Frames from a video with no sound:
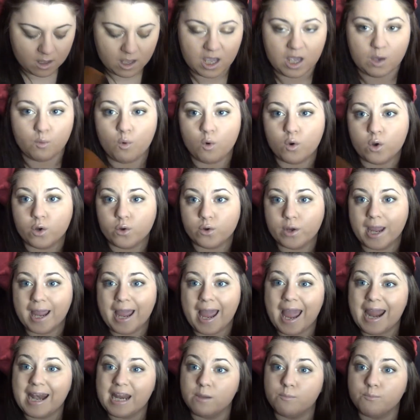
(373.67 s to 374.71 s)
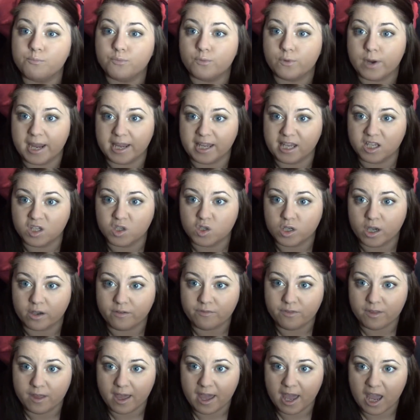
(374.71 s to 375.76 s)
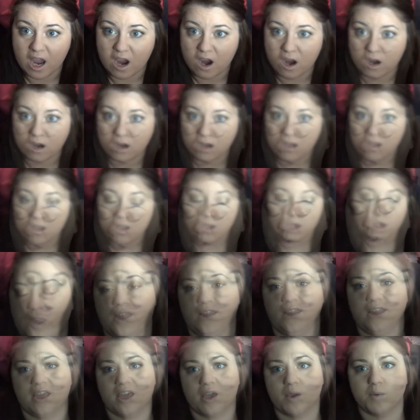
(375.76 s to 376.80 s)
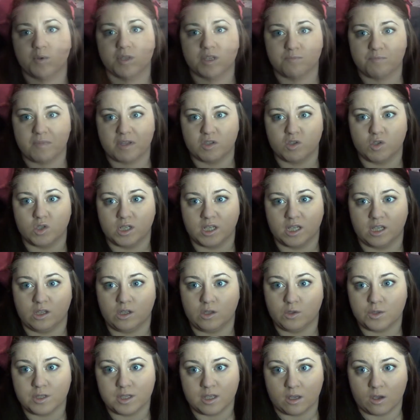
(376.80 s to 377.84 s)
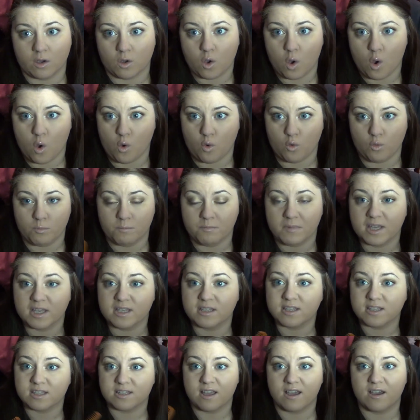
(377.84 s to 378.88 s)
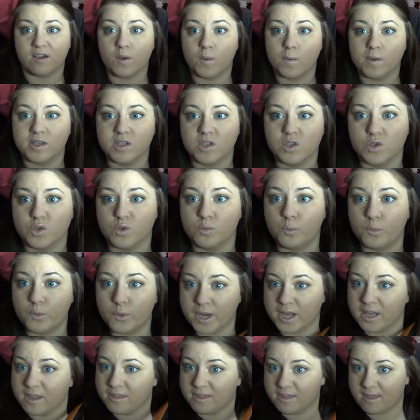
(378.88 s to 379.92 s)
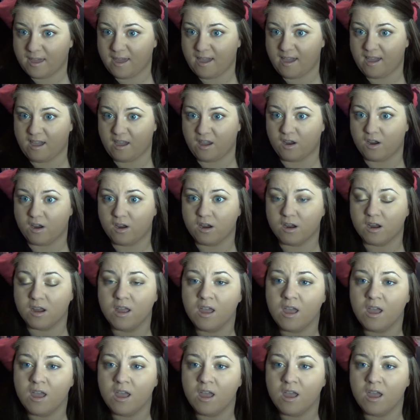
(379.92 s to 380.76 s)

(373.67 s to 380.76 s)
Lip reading: it won't create any breakage of the hair. Okay, like I was mentioning, using a comb, it's not going to break the hair